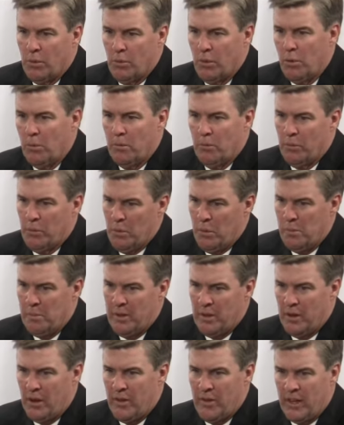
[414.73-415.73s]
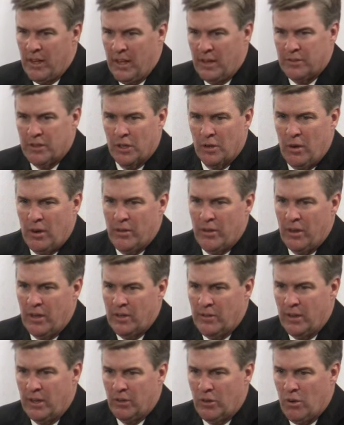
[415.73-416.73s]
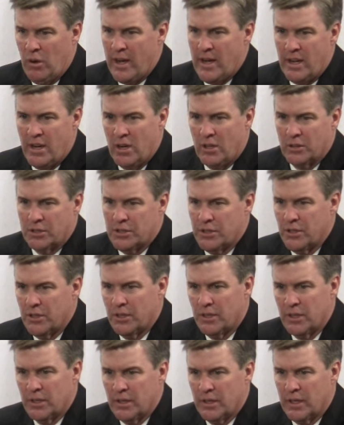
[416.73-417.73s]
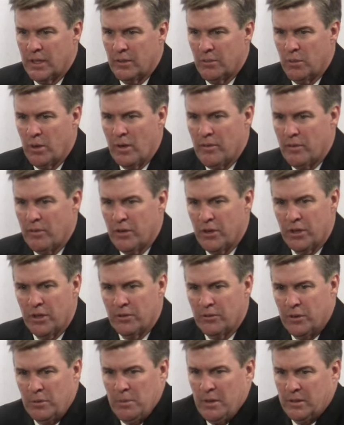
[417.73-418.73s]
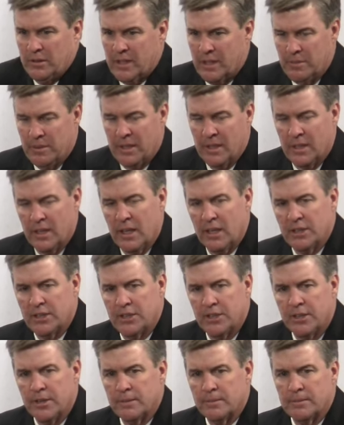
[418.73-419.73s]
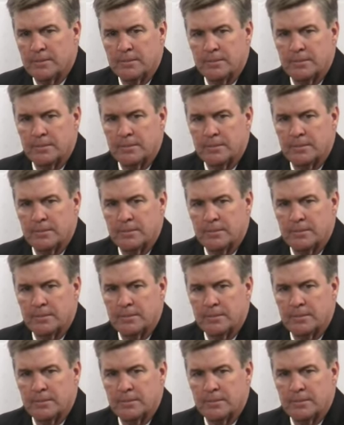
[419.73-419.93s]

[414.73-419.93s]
We'll build on. They'll leave a great culture, and we'll have a very good football team again next year.